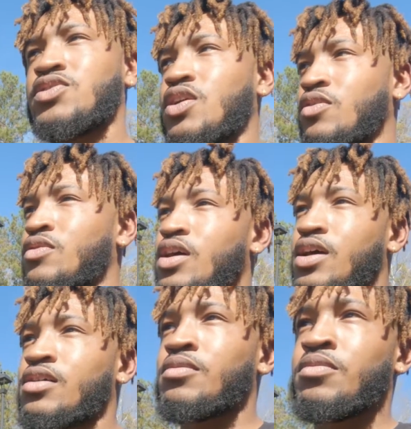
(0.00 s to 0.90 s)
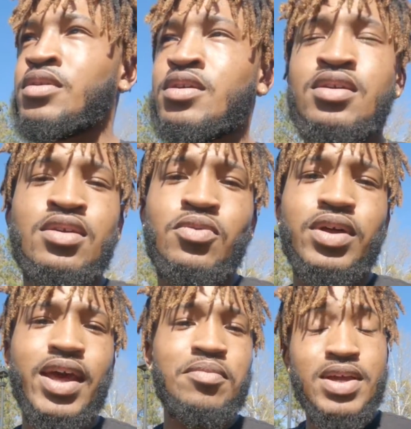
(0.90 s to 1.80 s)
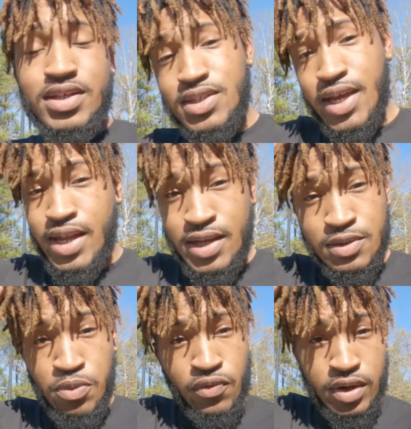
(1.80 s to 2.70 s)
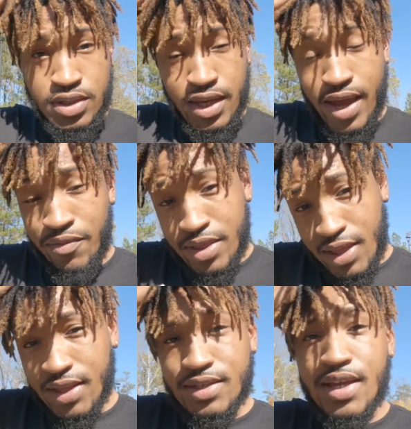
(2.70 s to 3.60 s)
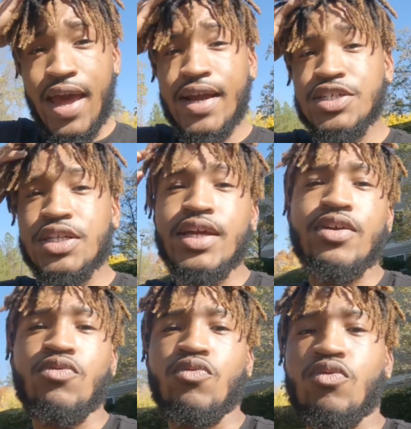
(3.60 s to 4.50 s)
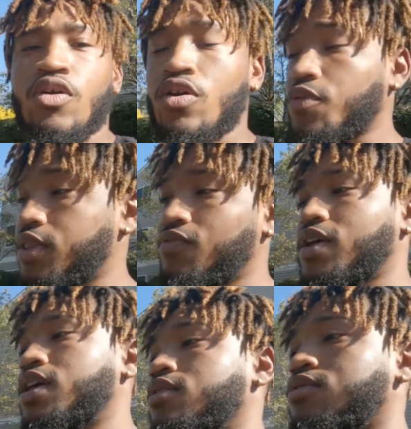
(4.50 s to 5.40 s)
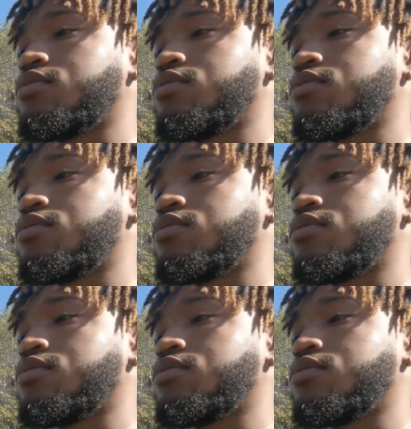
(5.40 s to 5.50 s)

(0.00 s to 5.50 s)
So with that being said, let's move on to everything that's actually wrong with the vehicle.